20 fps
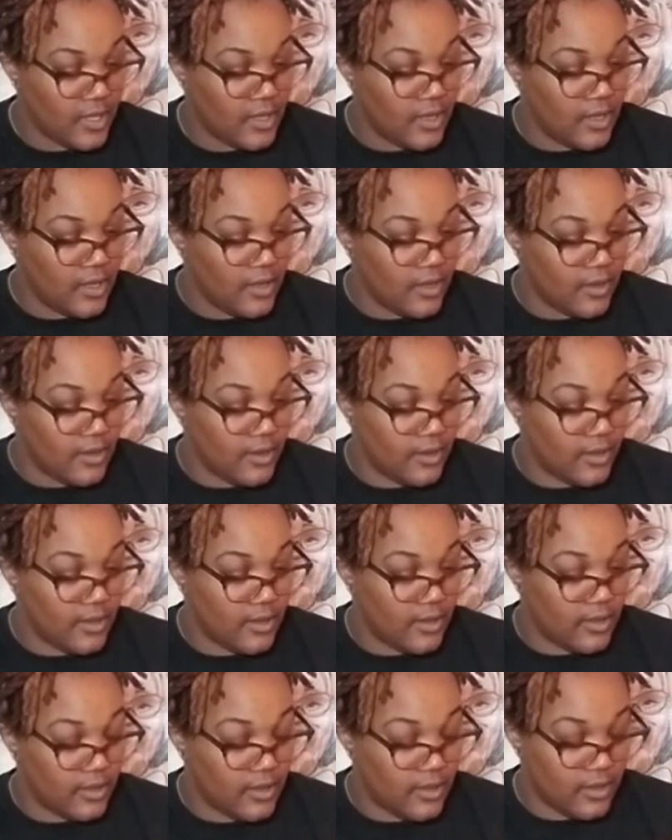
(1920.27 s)
oh,
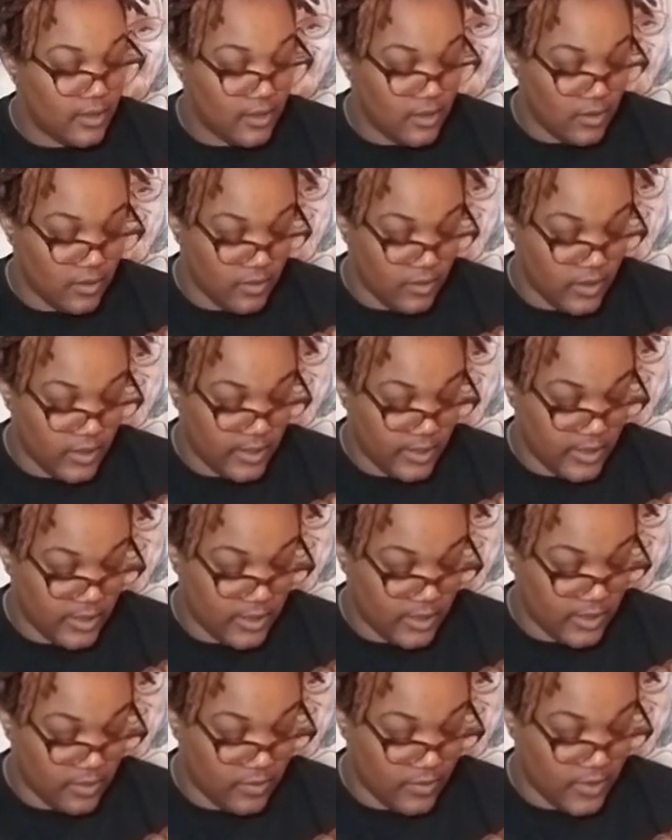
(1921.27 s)
this
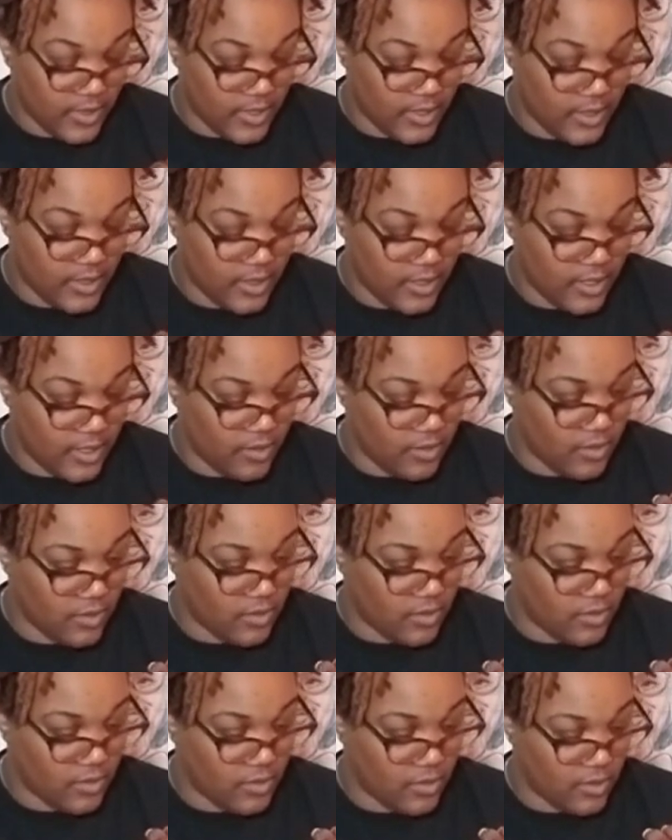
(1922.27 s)
is some really good
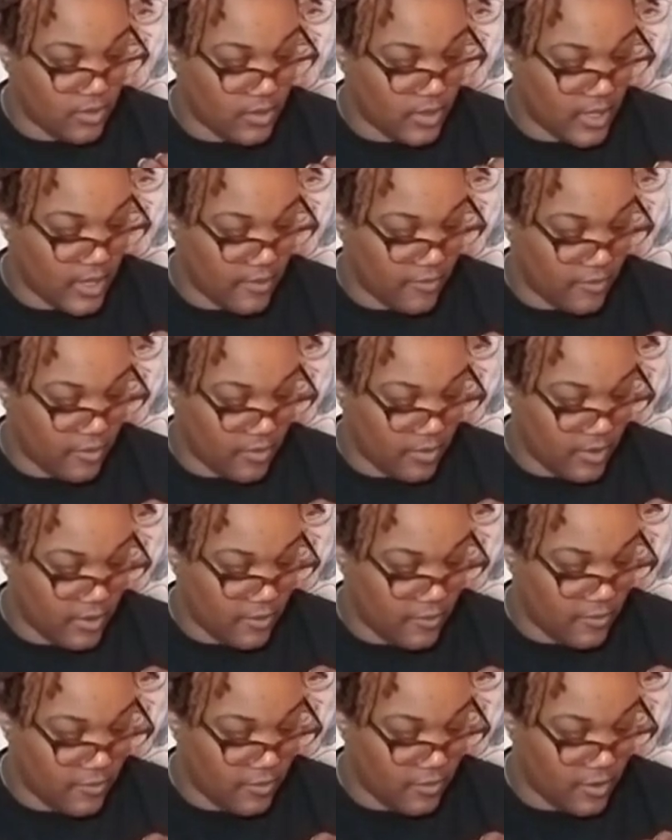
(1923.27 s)
people. Like a
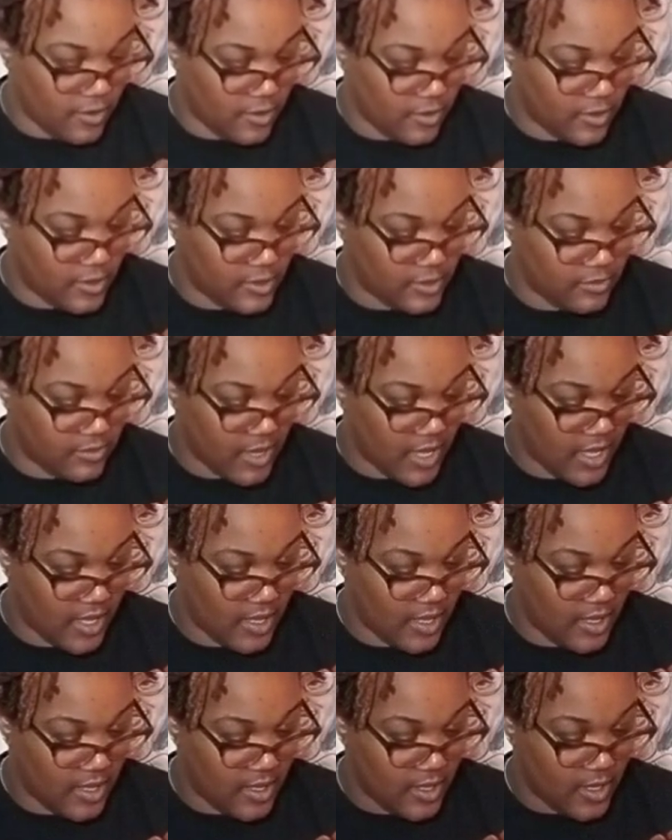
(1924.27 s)
really girl, because
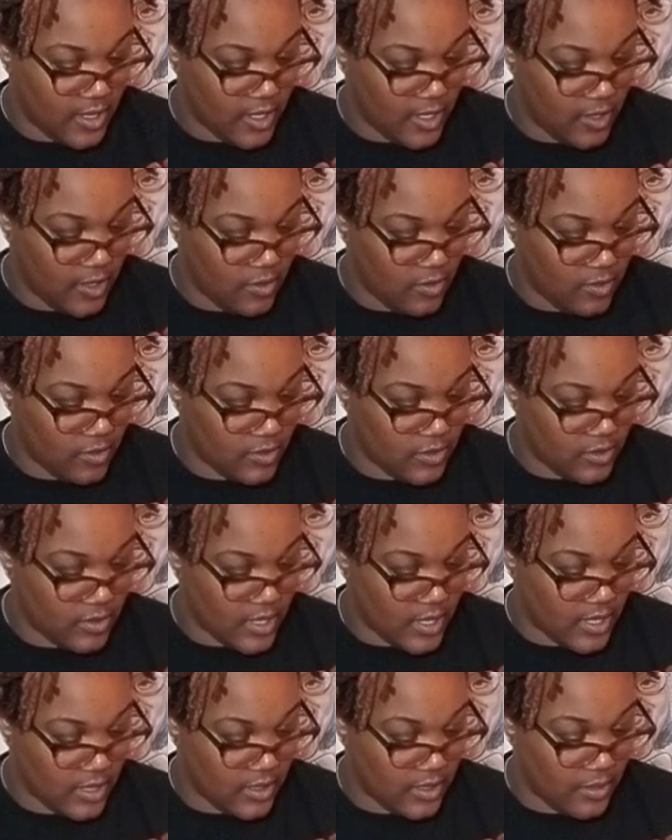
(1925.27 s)
are
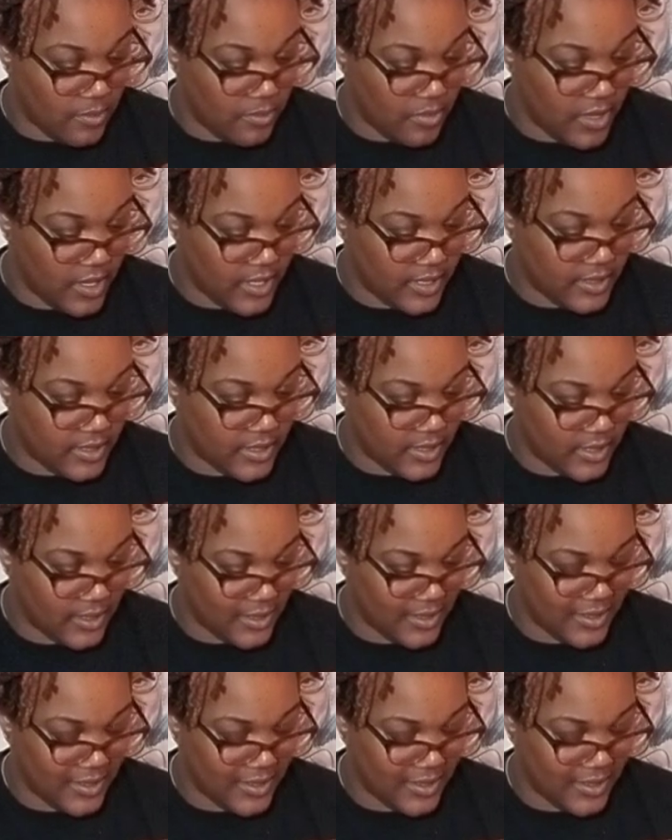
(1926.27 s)
not looking plastic.